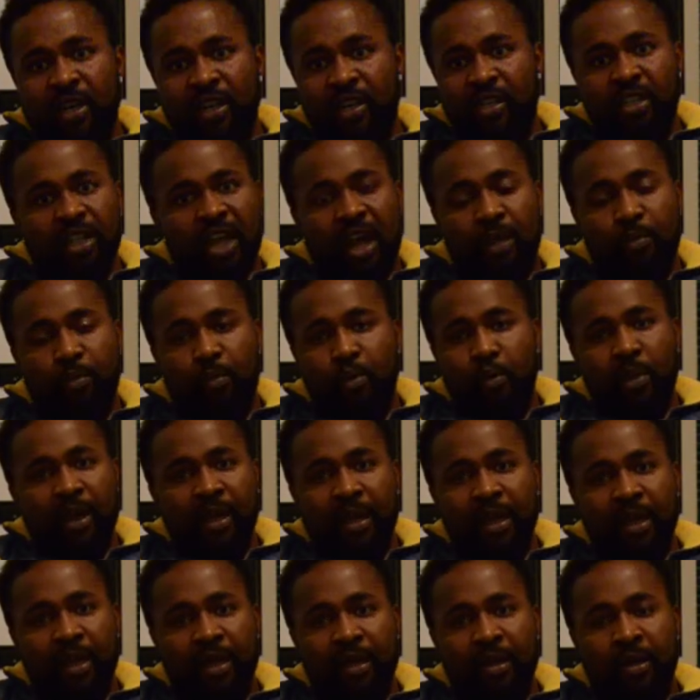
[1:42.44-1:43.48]
this camp
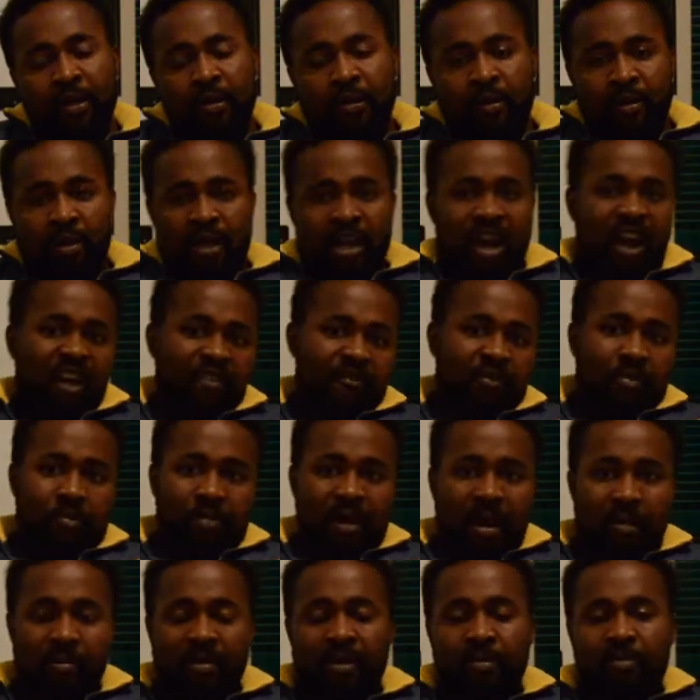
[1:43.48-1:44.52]
working, they have a
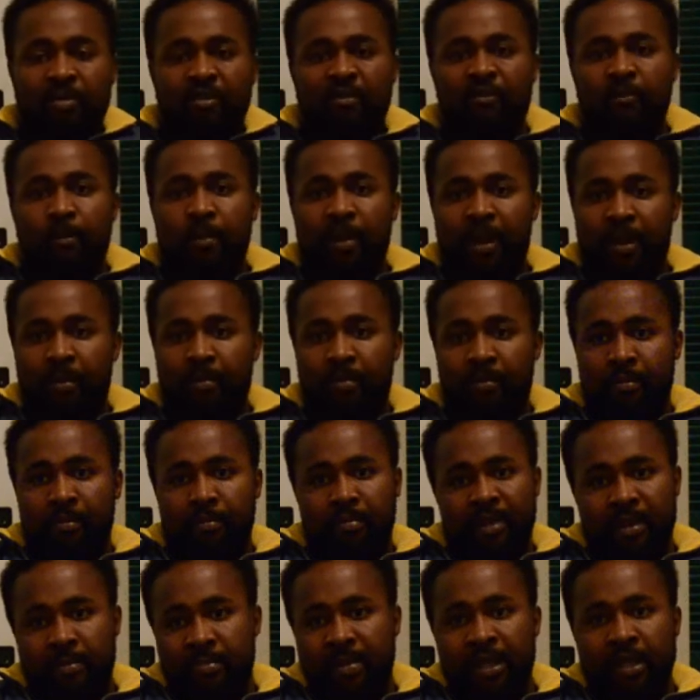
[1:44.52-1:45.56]
problem of pay,
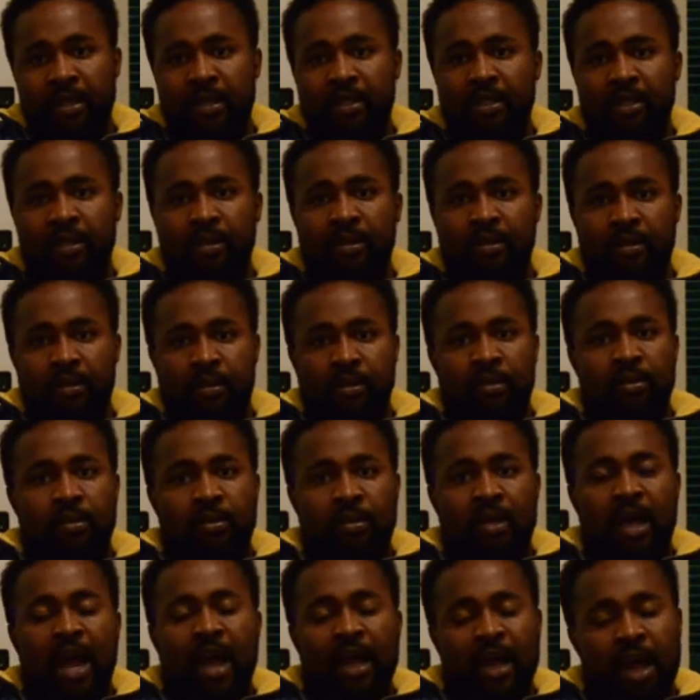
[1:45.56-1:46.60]
payment.
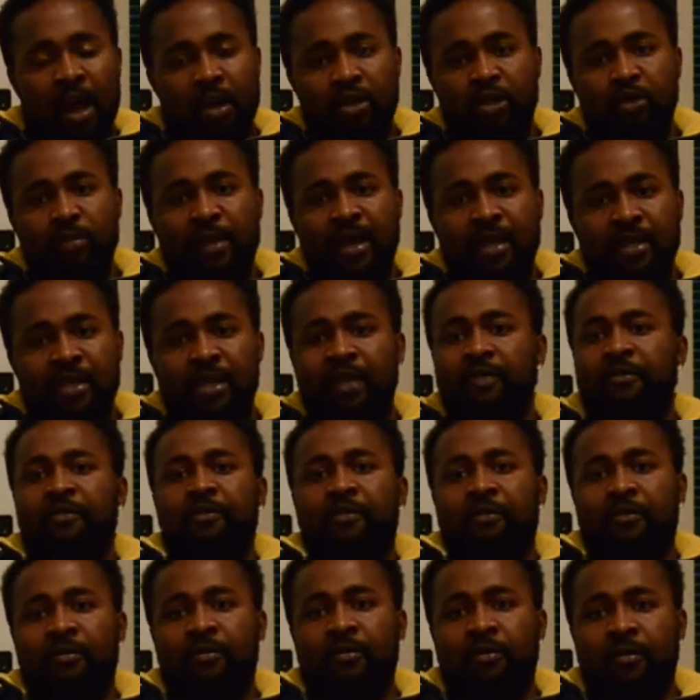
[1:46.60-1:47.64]
I count
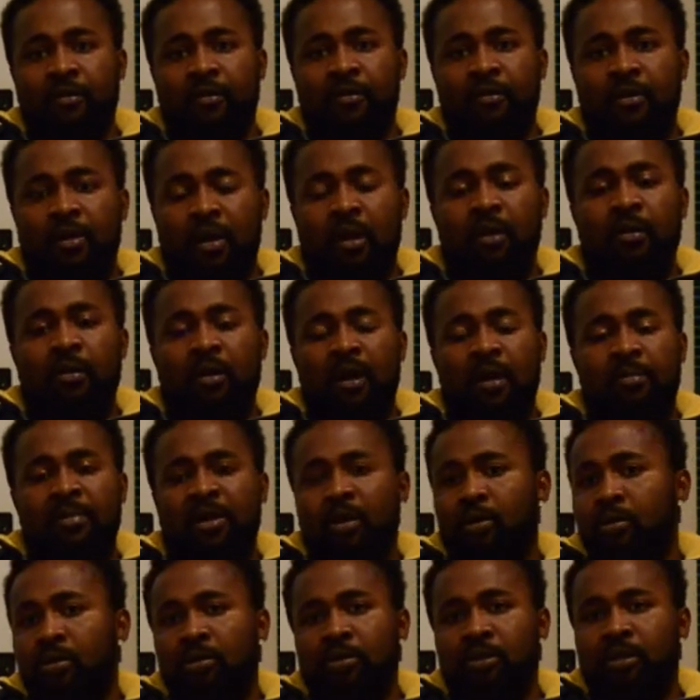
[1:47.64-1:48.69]
myself, I'm
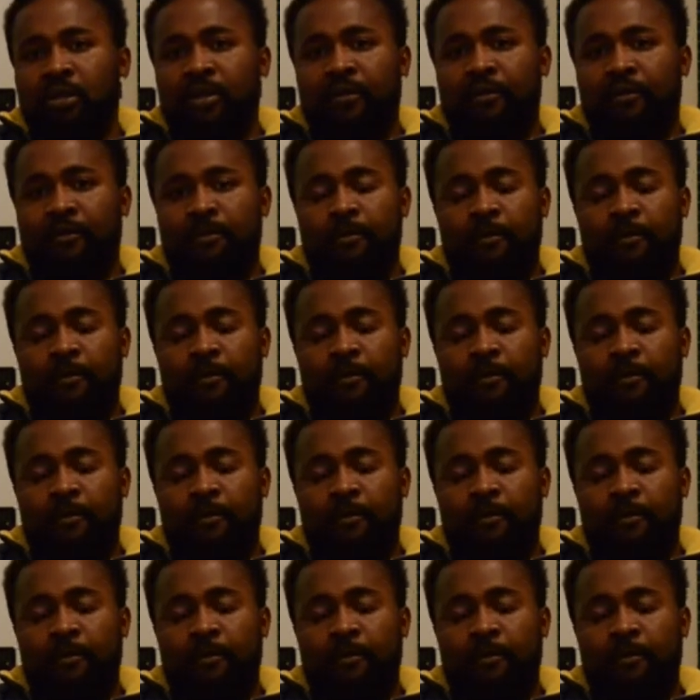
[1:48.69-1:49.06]
inclusive.